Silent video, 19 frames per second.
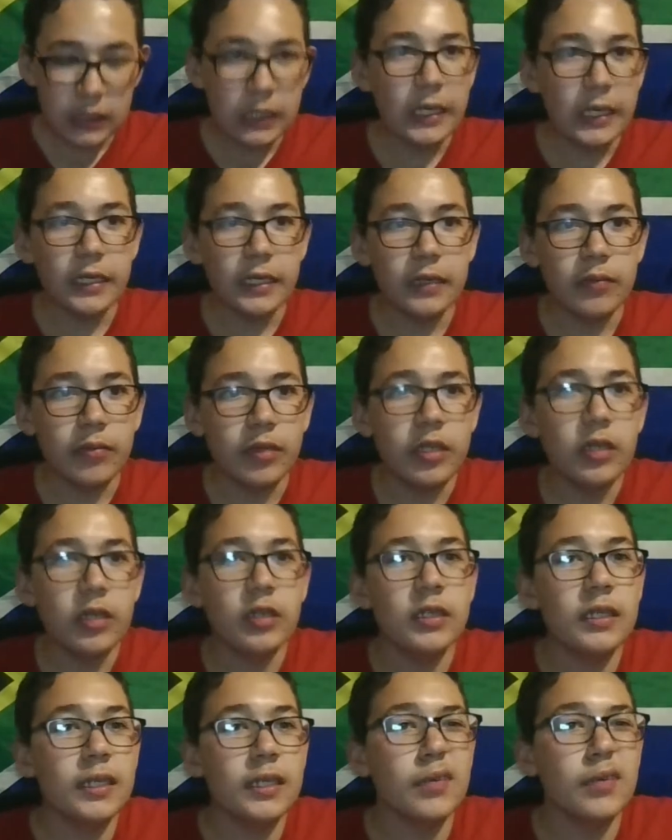And we
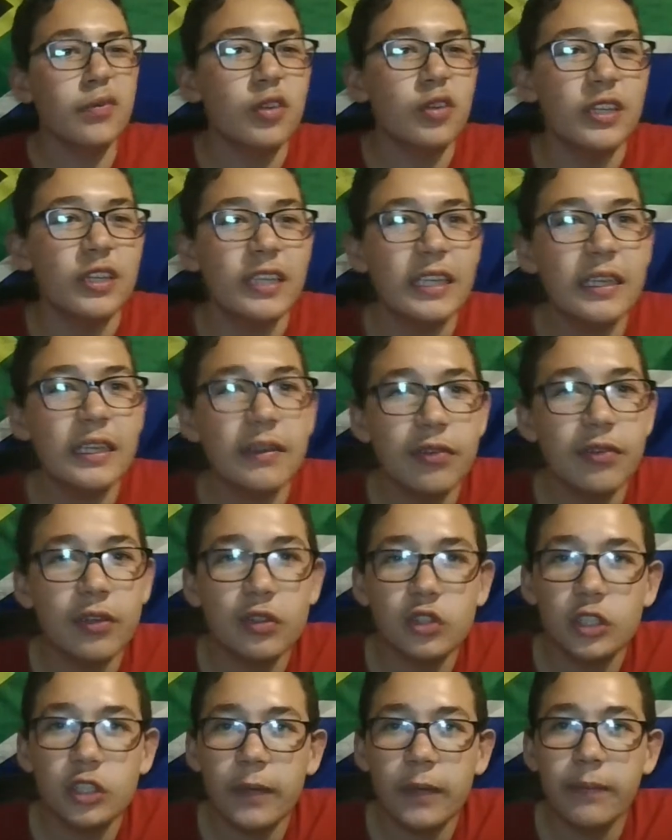are here for
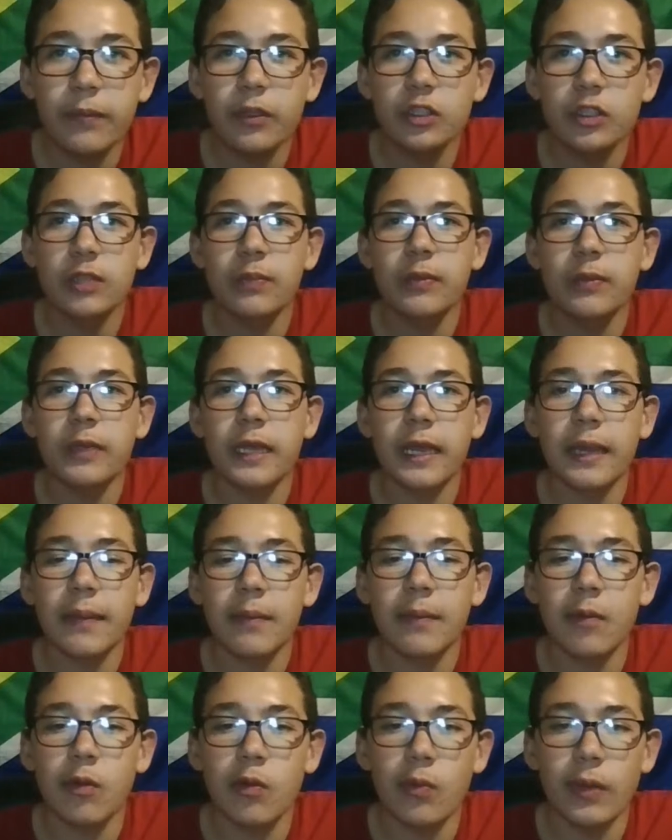EFL Championship
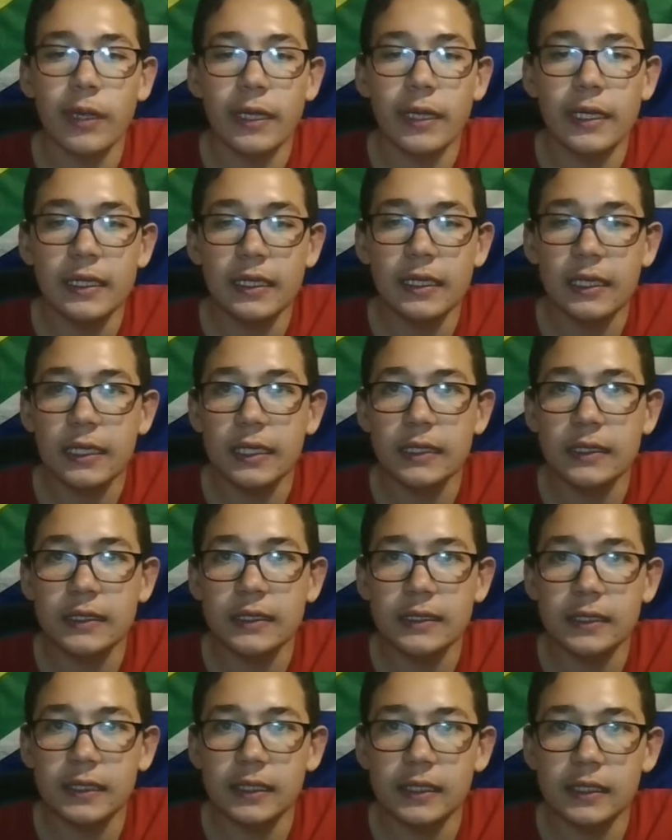game week
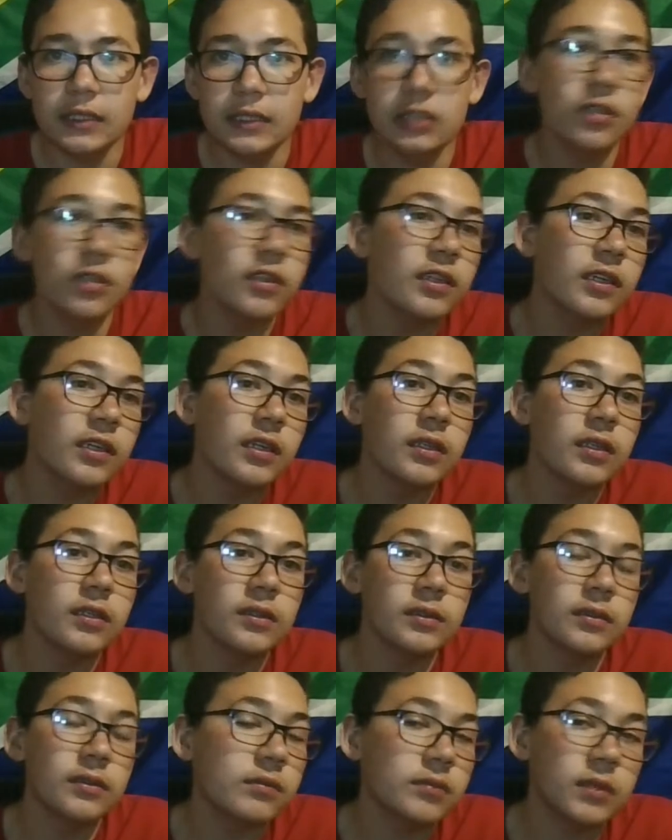19. Sorted
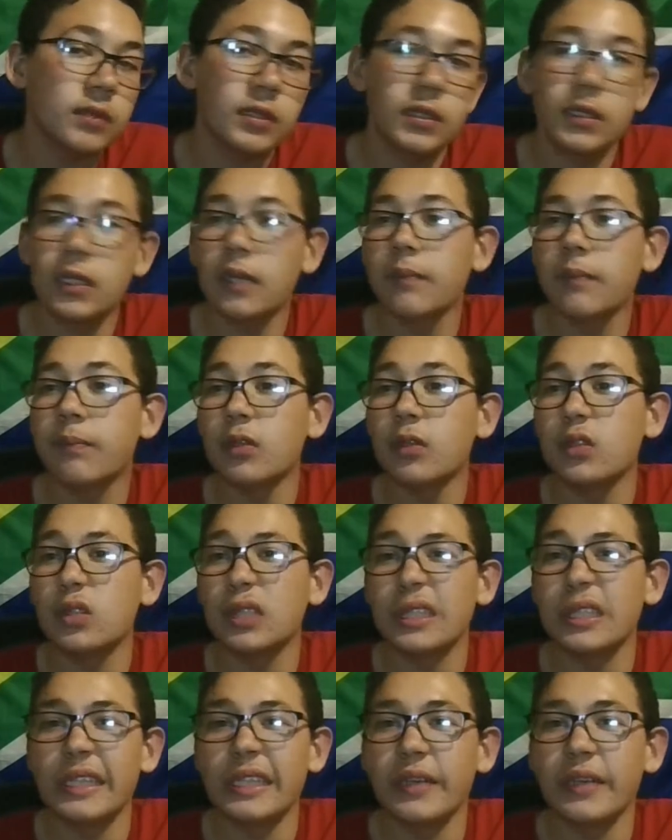it, done
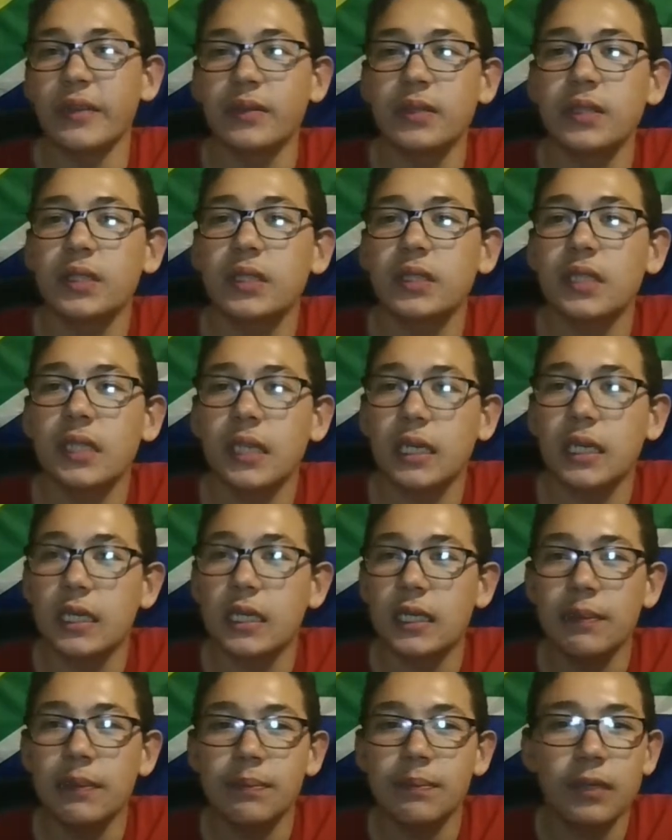posted now
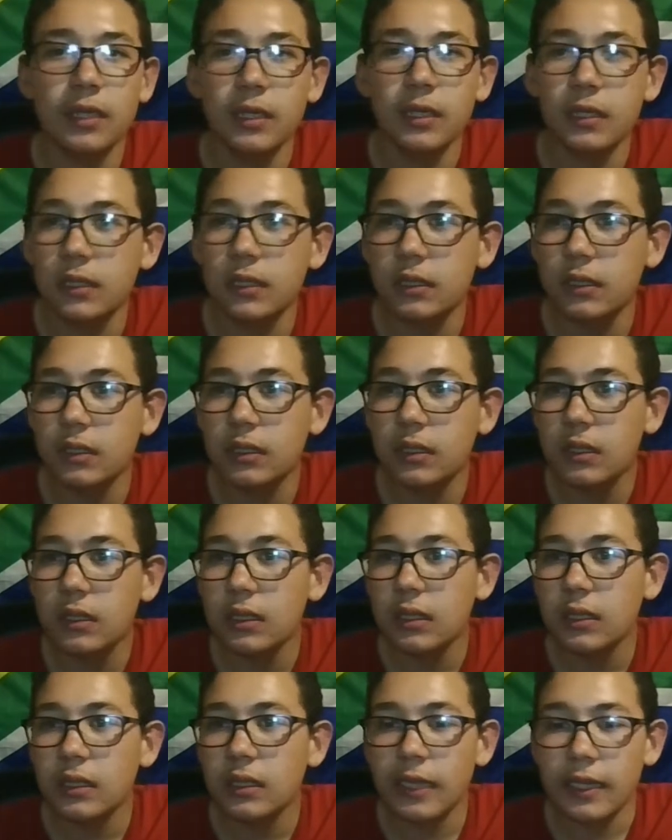early, but
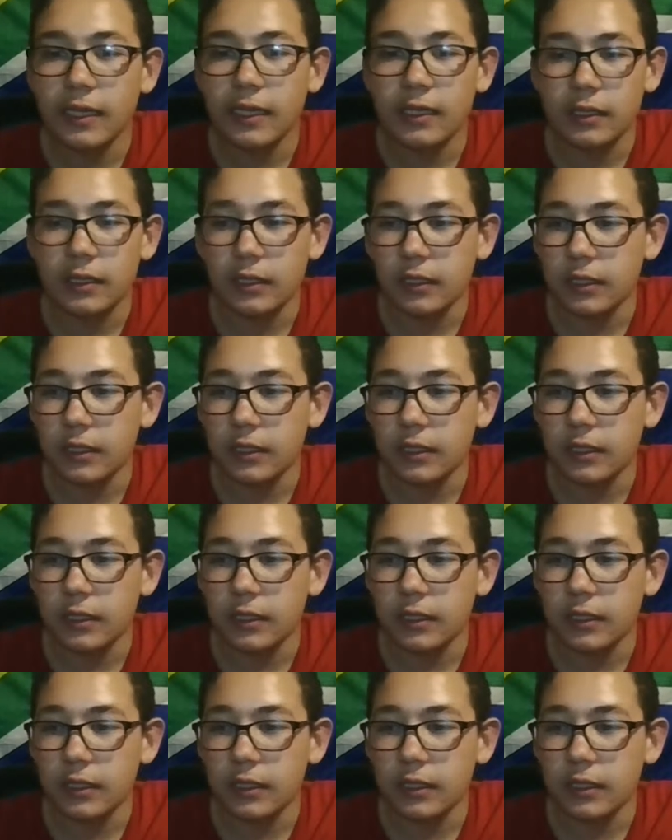yeah,